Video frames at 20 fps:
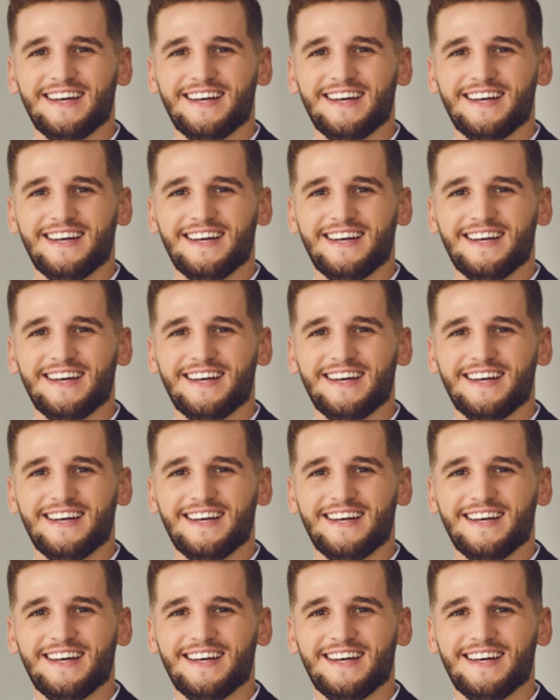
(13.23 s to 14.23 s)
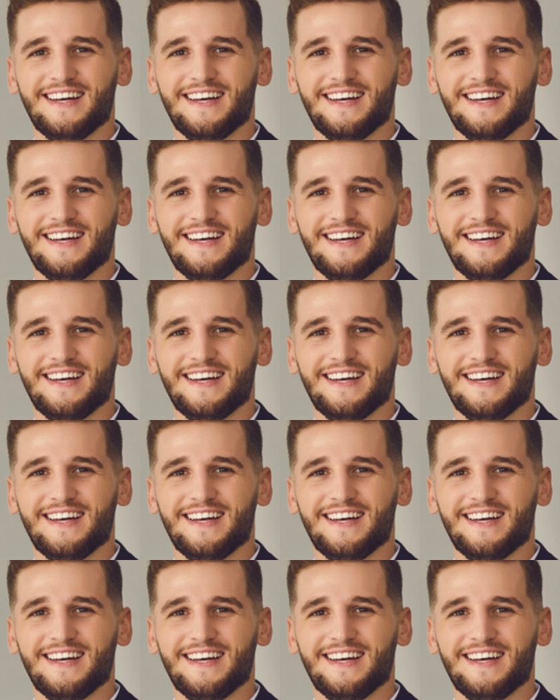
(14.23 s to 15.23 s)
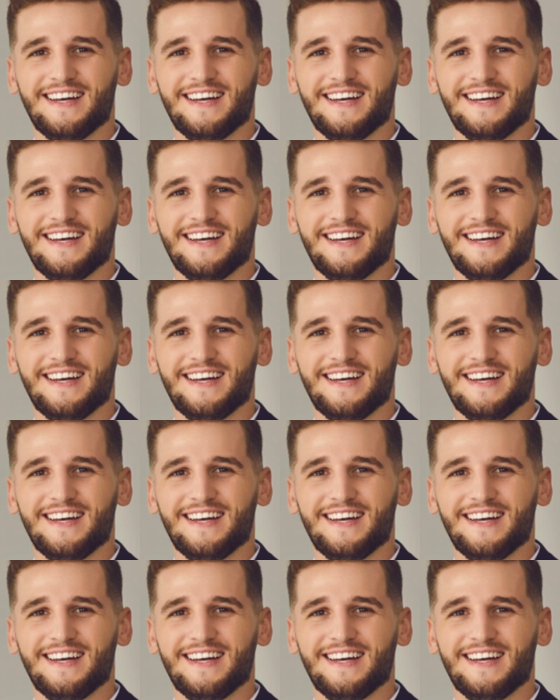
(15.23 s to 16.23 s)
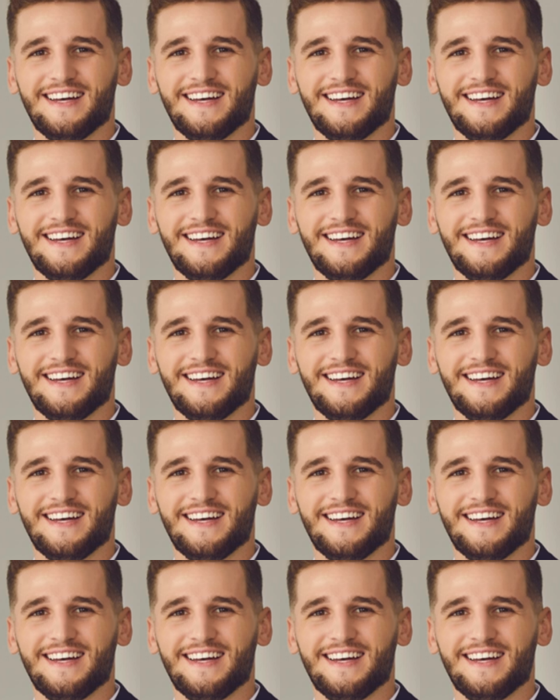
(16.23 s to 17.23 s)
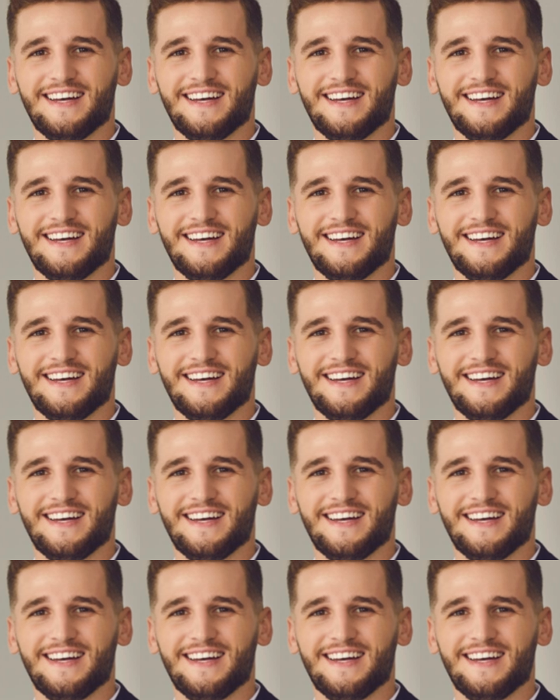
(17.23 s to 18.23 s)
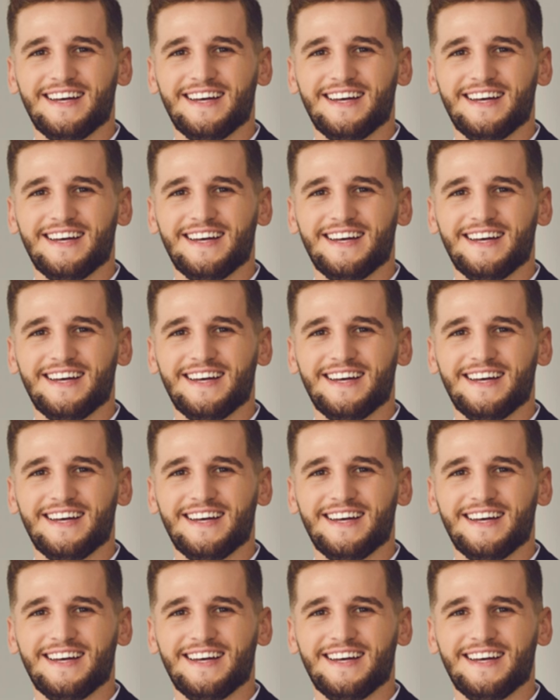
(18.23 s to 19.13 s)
[no speech]